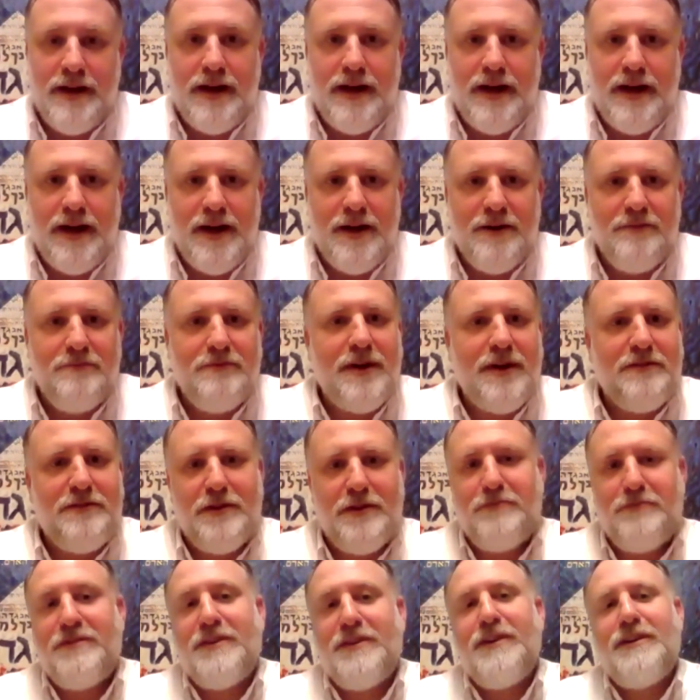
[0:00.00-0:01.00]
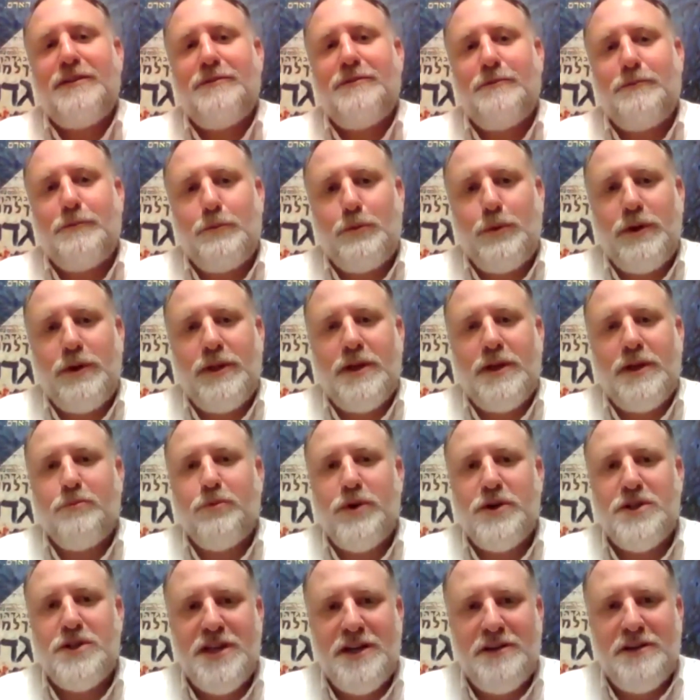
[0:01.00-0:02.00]
I feel really
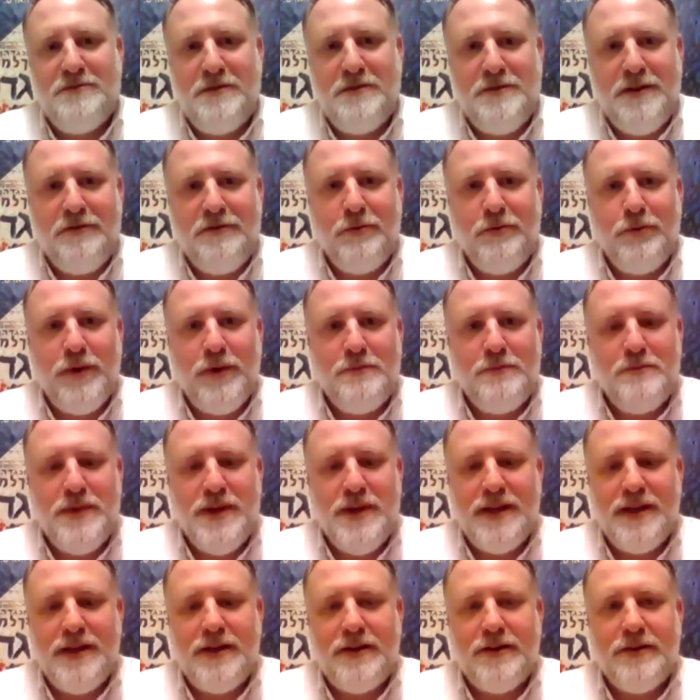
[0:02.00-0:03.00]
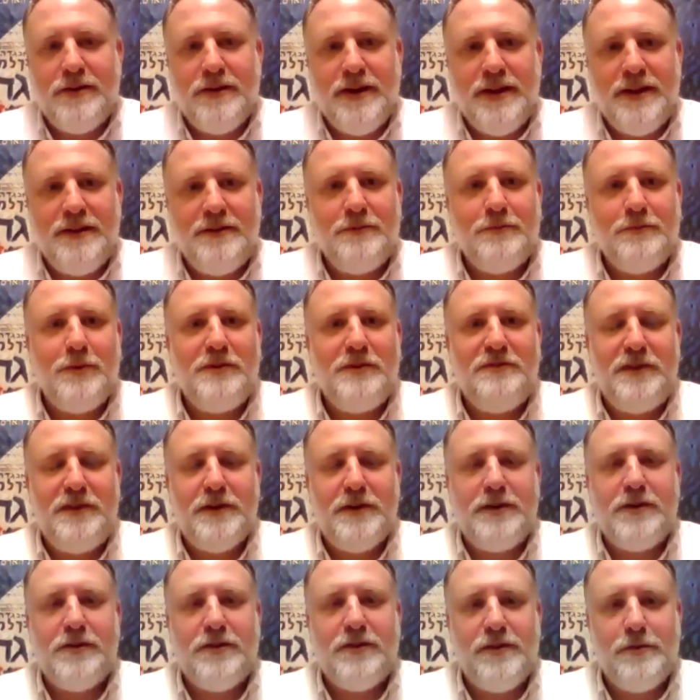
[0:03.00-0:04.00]
appreciative of everyone being here, and we
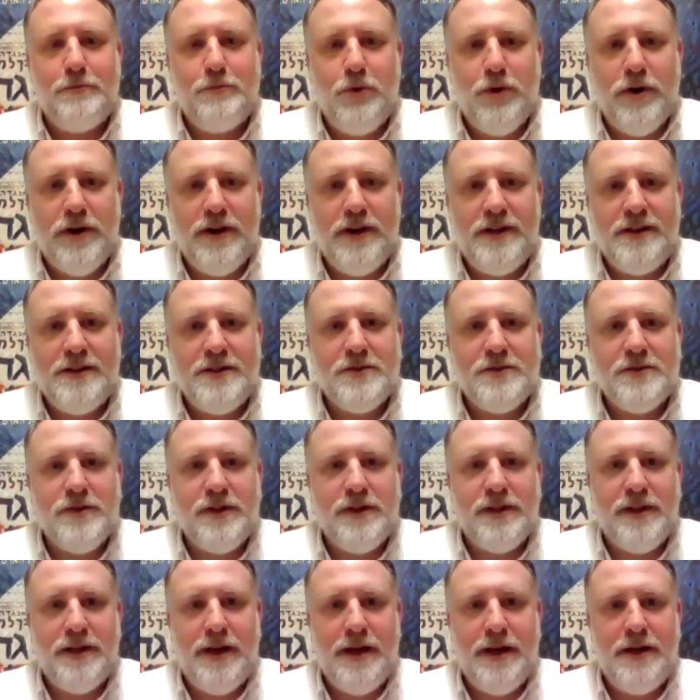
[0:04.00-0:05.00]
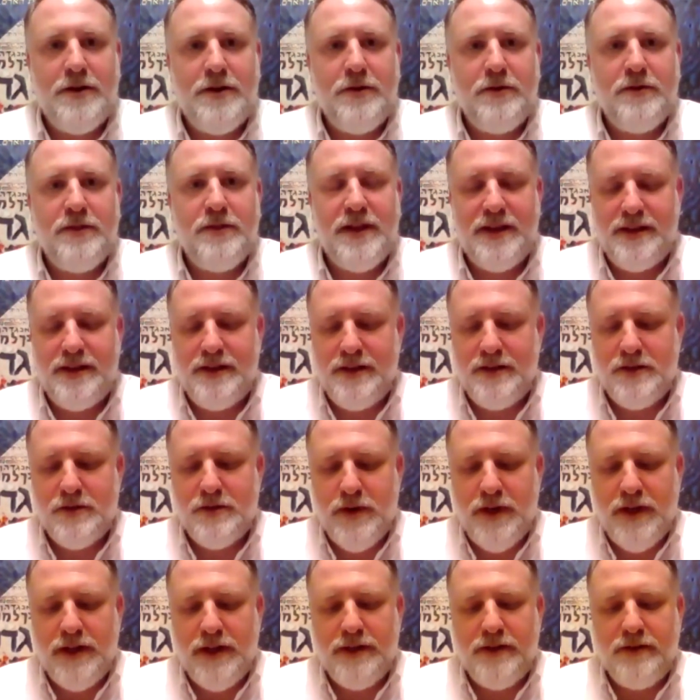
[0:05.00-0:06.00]
feel your support in Israel, and I know that
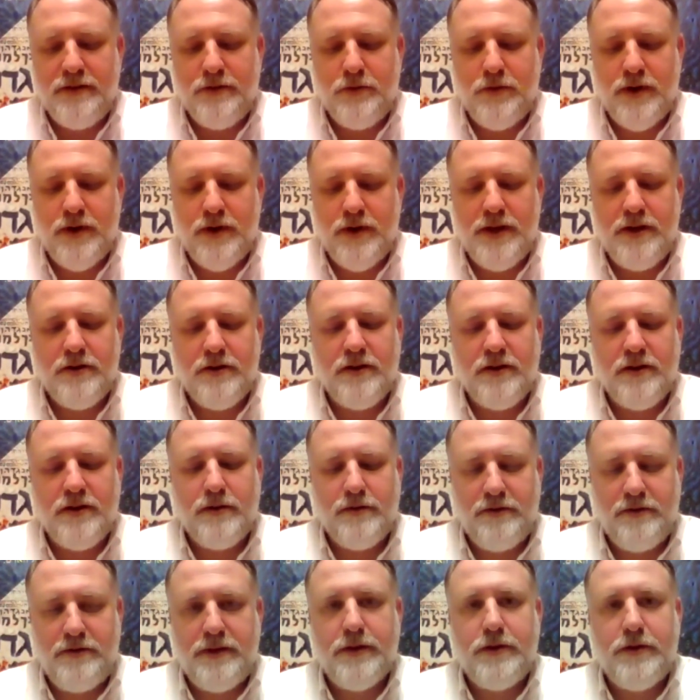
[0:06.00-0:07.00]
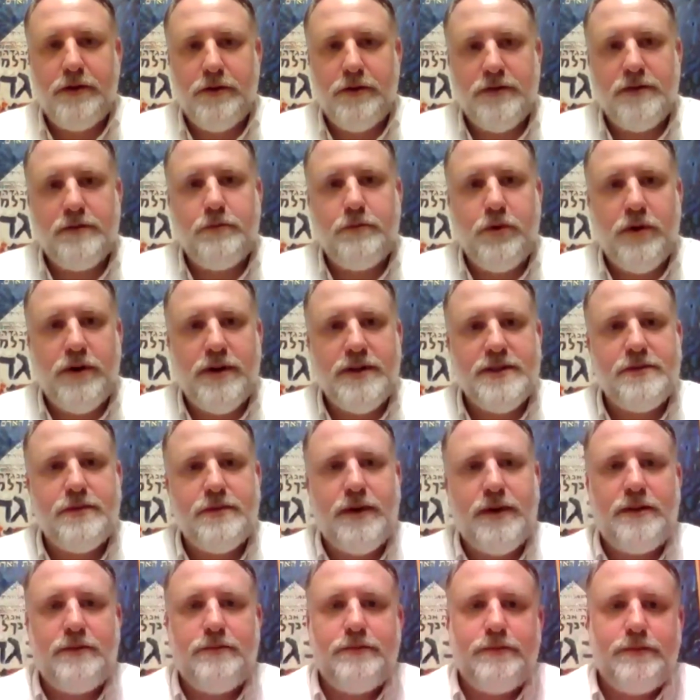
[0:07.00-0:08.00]
Israelis who are here feel your support as
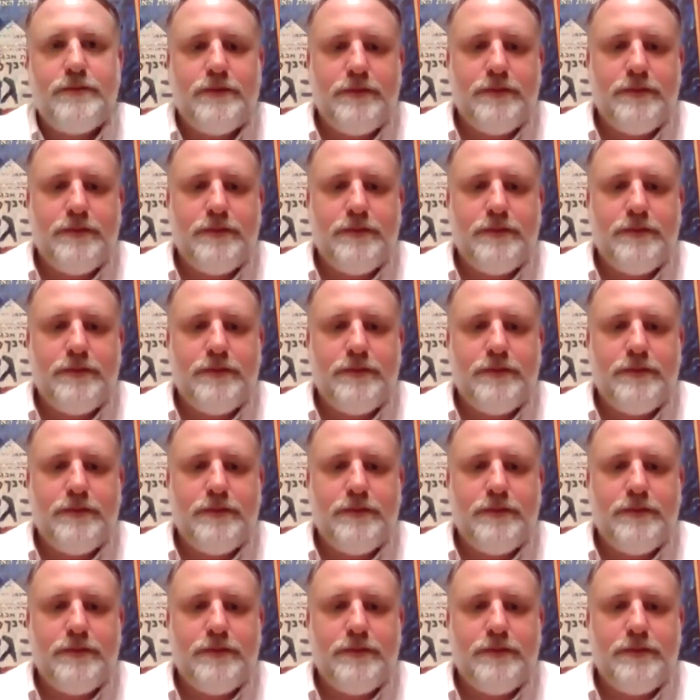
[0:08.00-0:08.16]
well.